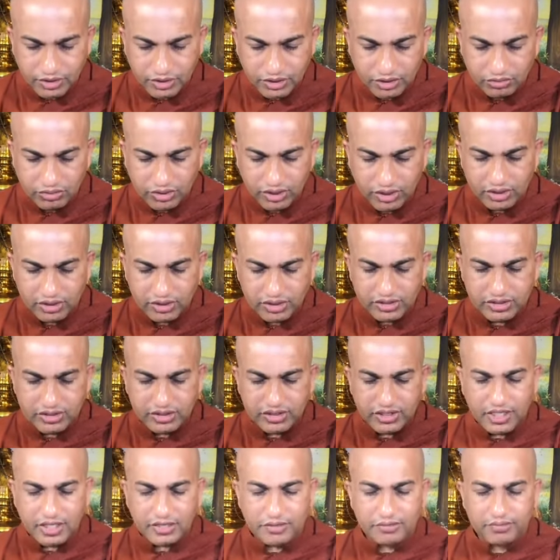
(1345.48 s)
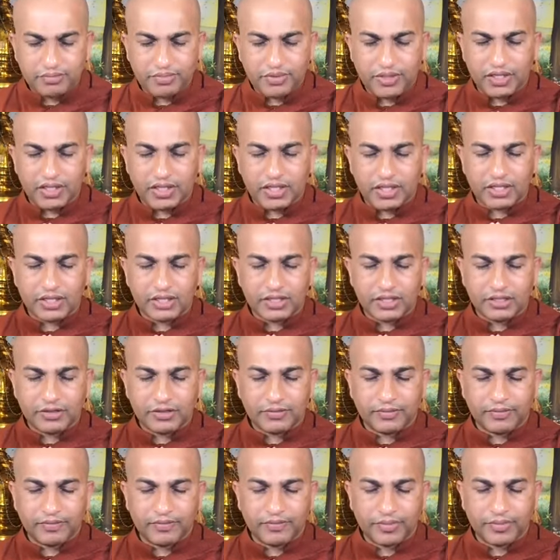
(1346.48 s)
During this time period,
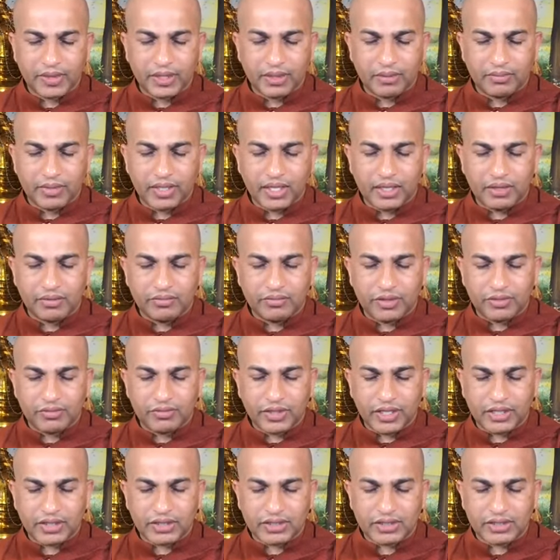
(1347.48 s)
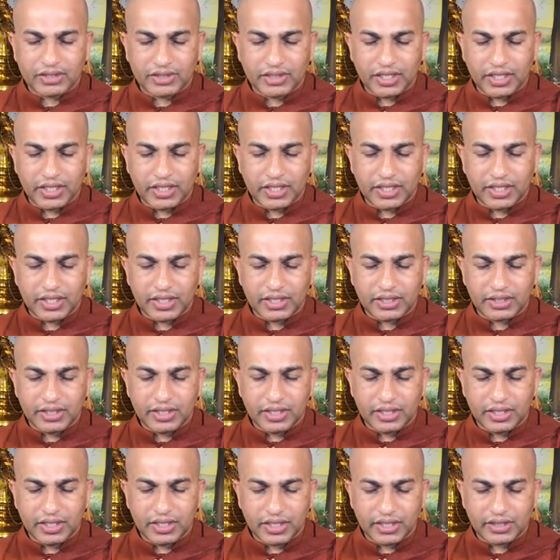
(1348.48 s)
may everyone stay
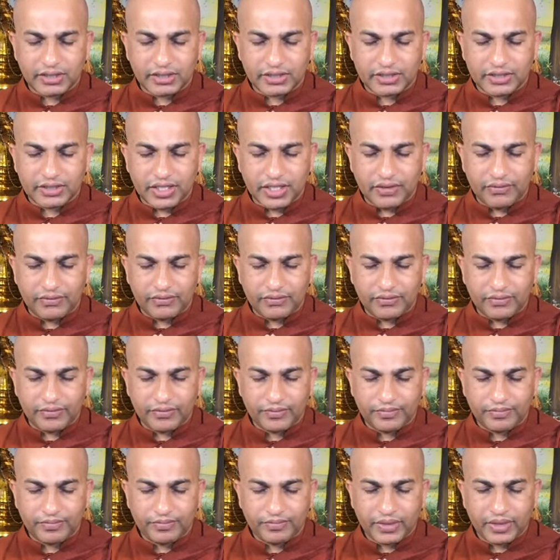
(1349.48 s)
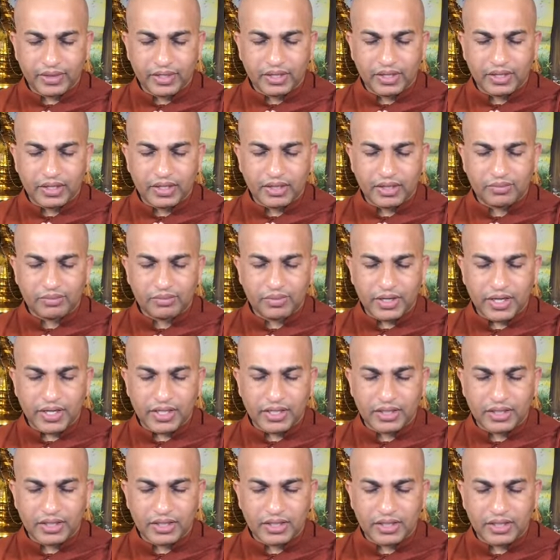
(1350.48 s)
healthy and safe. And
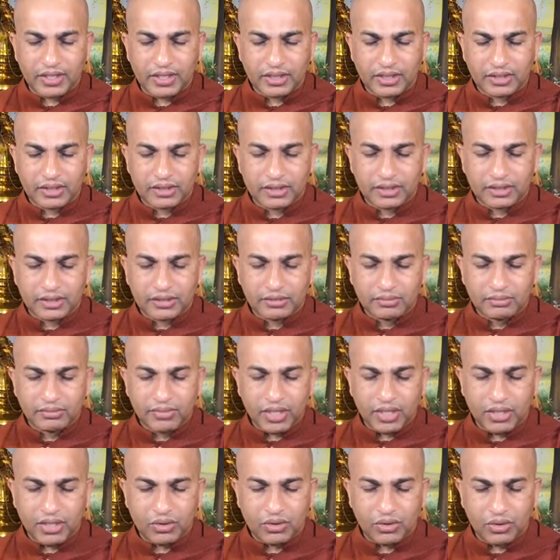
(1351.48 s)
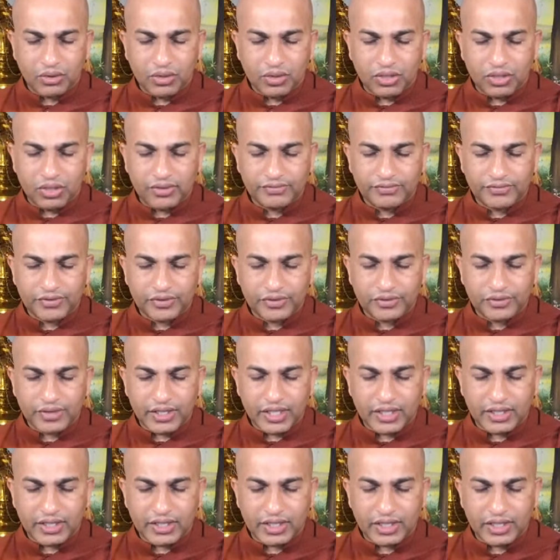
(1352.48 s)
finally, may all of you
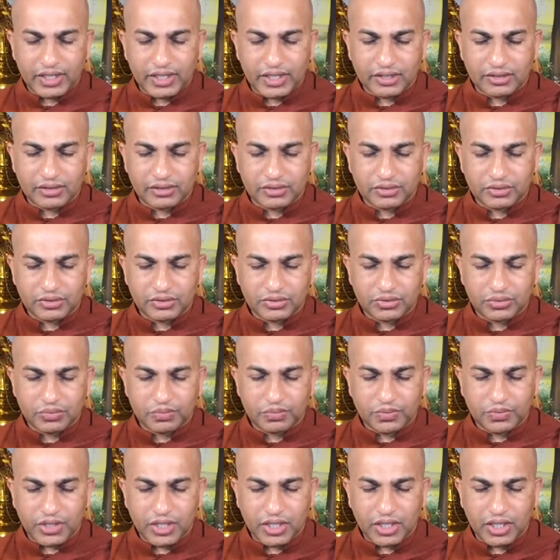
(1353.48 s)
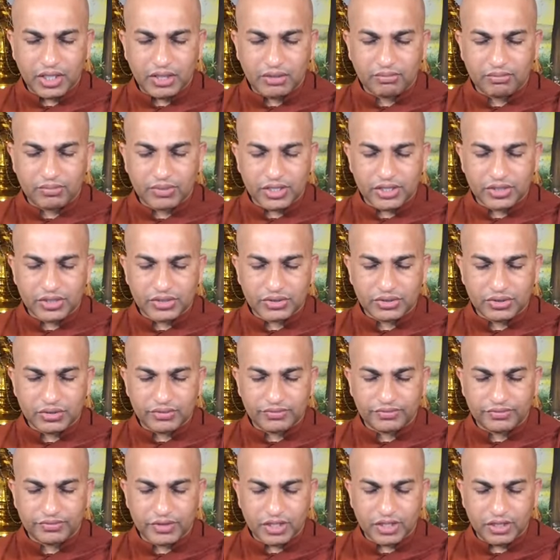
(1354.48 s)
attain supreme bliss
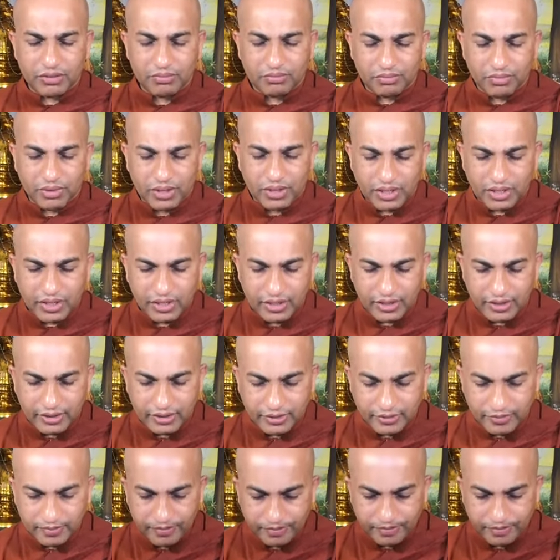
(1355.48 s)
of Nibbana.